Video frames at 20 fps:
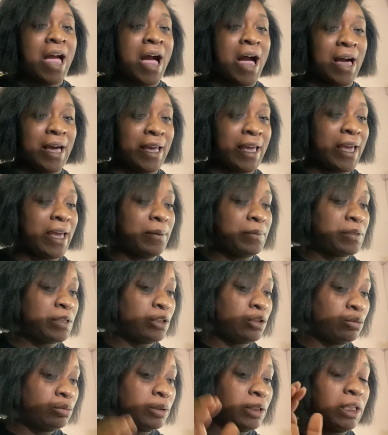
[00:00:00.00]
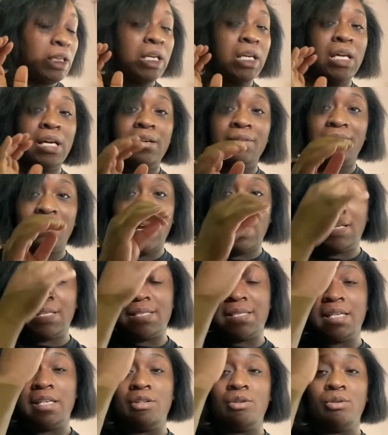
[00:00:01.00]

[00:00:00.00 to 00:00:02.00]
I absolutely love Valentino